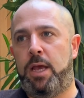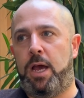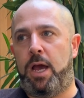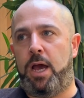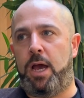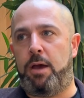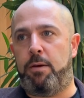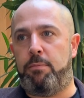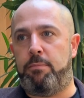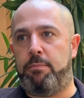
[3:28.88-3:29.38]

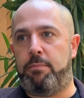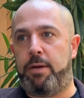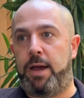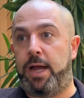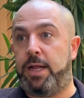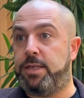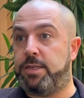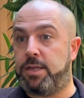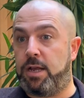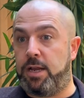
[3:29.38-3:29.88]

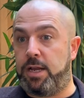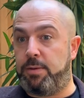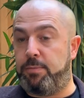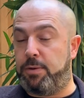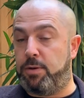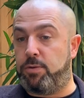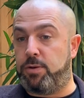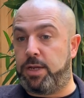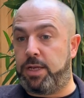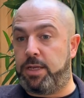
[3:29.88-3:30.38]
And certainly
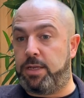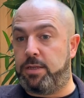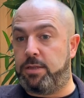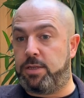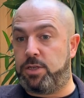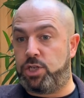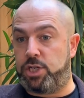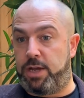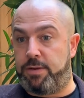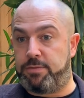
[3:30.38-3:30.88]
building
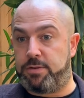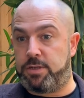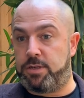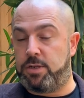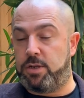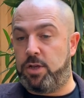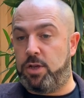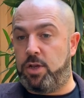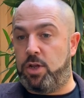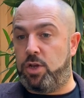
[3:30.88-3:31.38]
the chef's
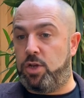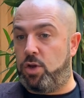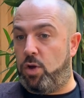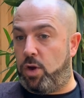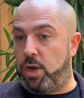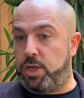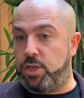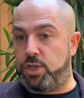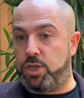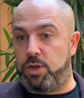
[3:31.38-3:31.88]

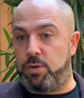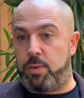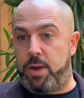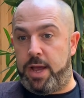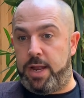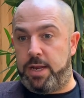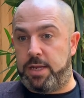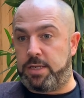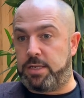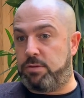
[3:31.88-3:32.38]
knowledge and
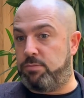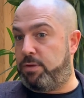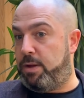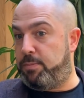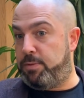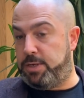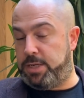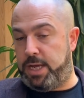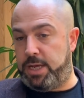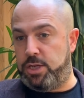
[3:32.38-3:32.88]
awareness and
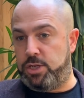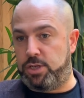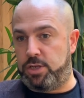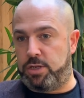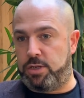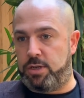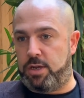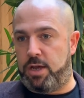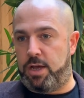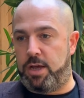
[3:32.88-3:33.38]

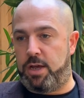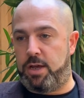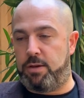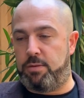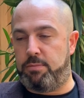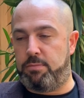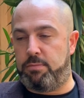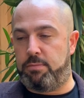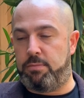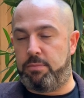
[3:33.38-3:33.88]
reputation
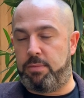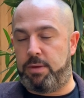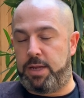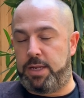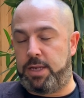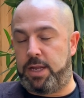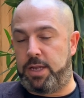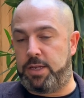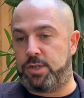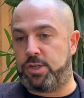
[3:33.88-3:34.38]

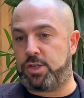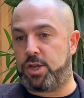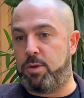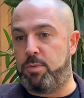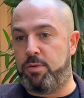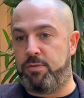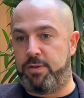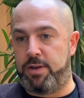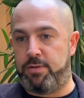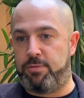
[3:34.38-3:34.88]
and
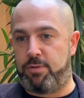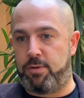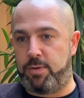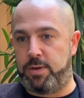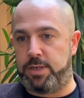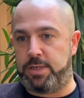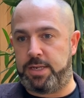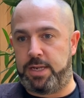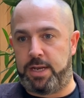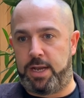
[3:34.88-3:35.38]
scope of
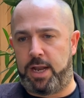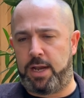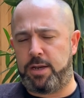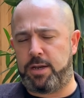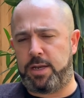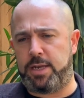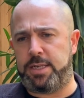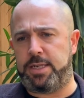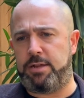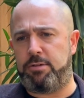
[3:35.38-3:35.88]
influence in
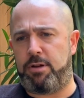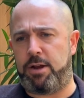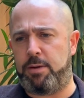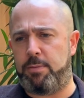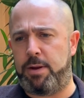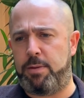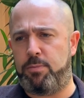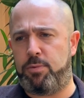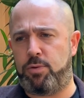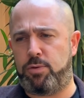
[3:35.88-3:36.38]
London is
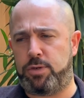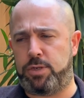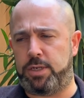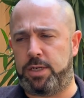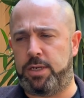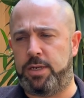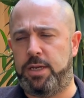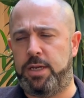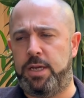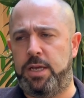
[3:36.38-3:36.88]
incredibly
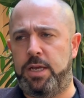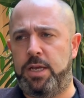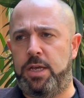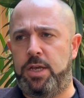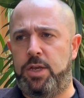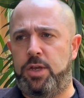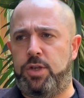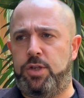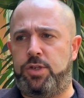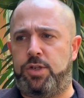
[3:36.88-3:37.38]
important.
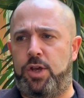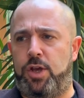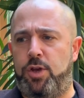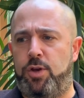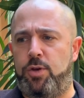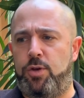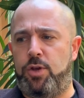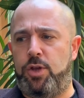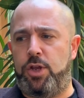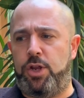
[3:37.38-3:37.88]

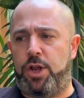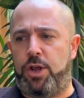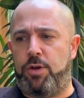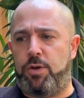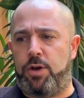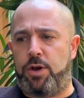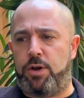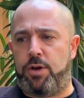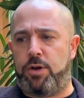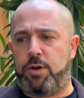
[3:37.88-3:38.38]
So, you
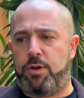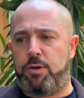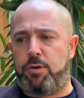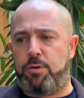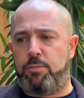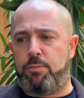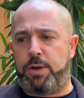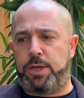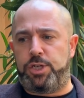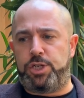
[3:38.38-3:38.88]
know,
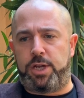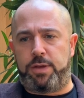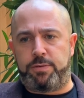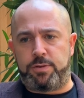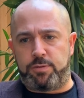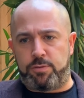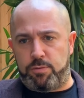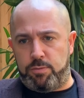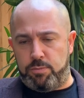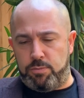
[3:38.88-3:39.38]
my
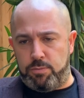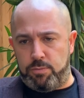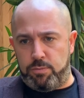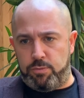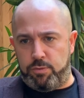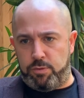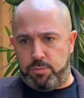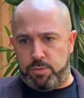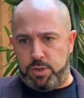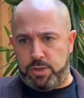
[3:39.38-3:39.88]
chef's
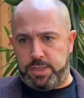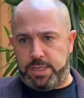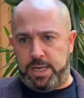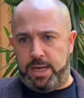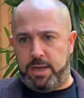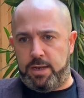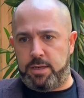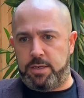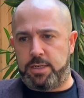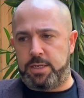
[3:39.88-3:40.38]
from New
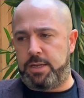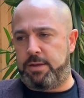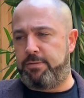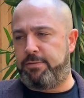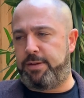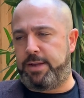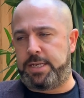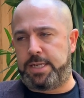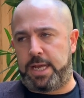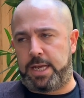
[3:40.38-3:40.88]
Zealand,
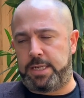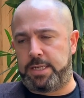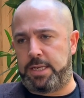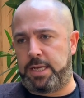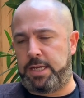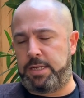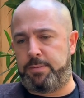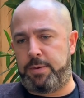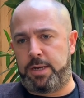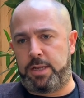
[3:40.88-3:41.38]

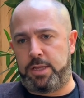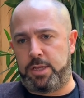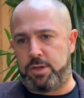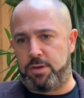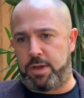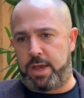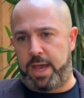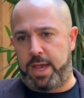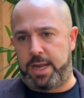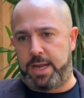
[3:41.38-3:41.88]
fantastic. He's been in the
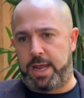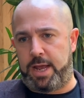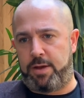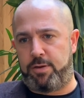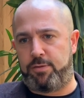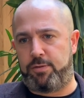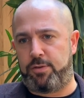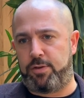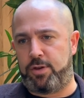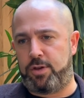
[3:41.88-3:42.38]
UK
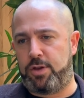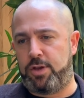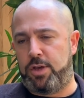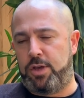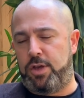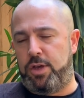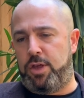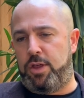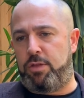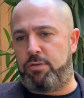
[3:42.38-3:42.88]
now for
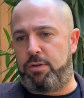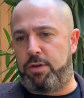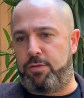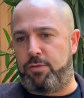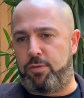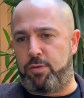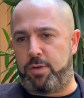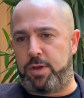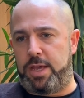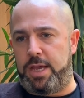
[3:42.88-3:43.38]
3 or
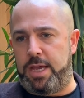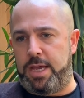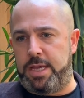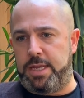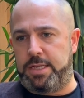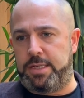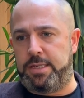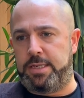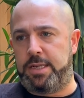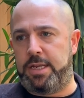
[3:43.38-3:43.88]
4
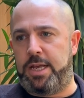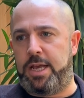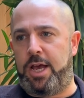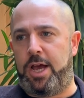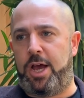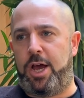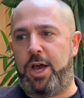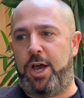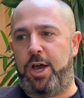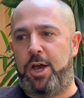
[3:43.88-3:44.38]
years,
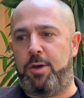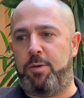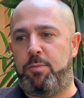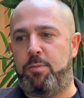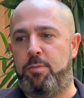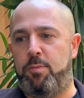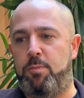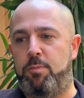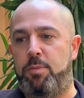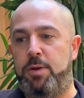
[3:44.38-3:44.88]

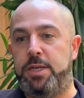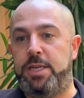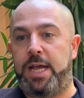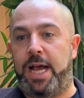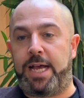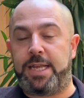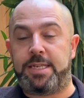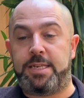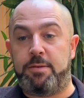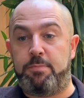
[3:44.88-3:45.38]
but
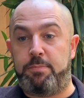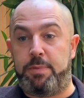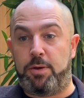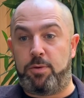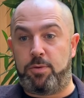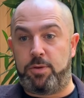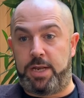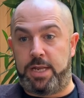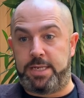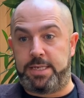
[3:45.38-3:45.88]
hasn't
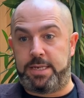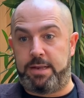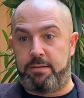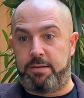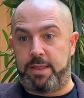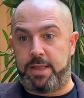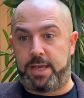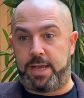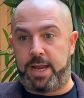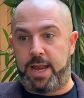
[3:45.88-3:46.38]
built
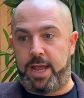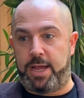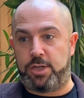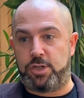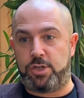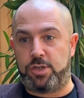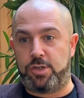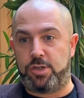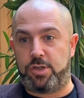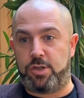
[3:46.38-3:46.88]
necessarily the
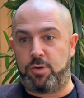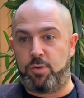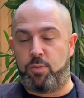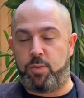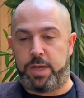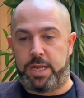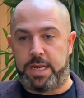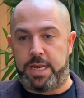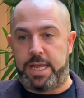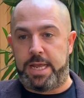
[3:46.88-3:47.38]
connections that
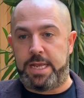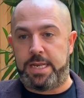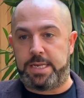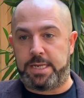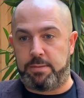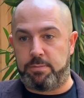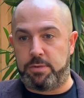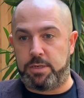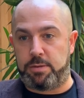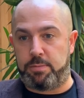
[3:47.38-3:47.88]
we need
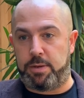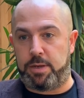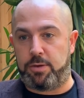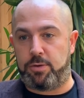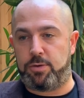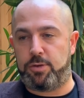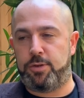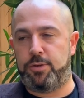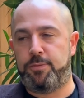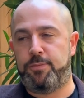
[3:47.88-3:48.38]
him to
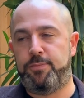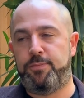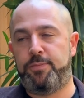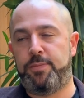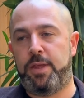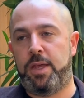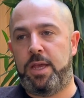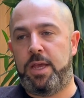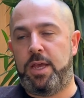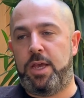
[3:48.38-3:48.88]
build.
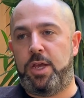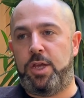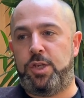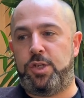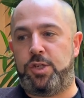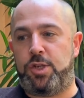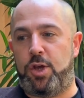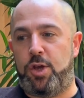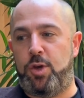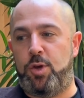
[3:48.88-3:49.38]

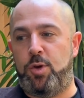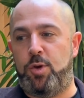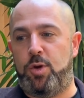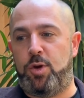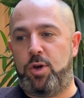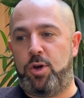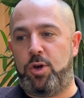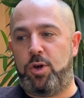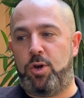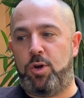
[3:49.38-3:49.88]

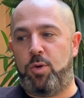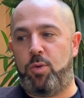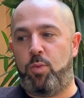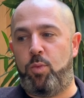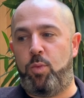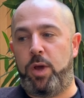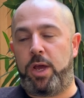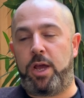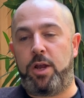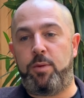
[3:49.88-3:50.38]
So
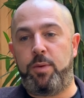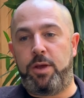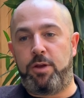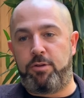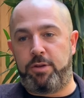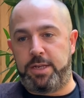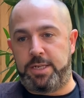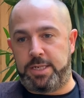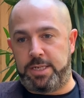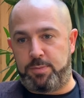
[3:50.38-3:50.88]
we're going to
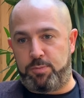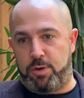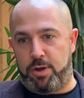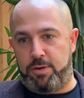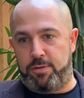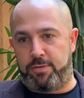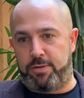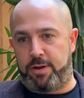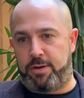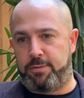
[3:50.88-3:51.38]
increase his
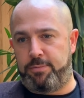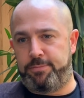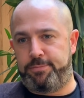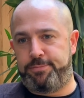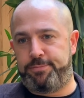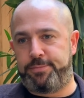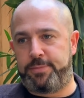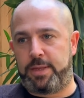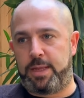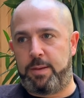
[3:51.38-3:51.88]
profile
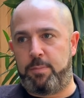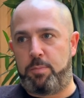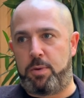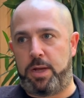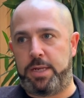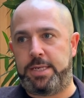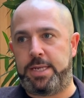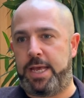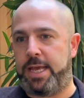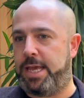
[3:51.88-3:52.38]

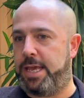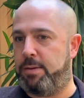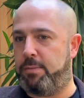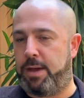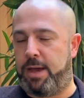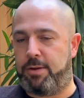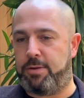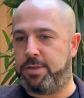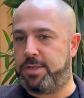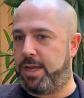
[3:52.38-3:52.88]
by taking him
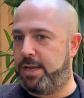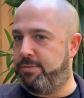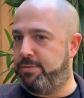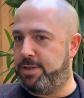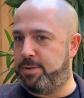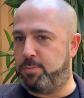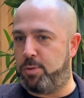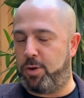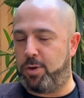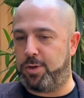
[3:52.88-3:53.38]
outside of
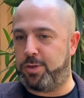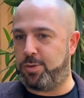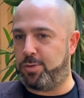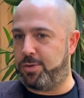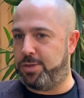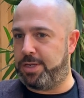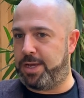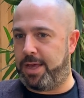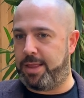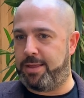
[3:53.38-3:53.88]
his box
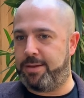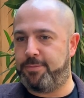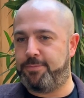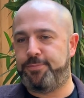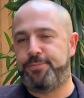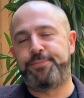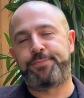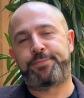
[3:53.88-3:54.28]
altogether.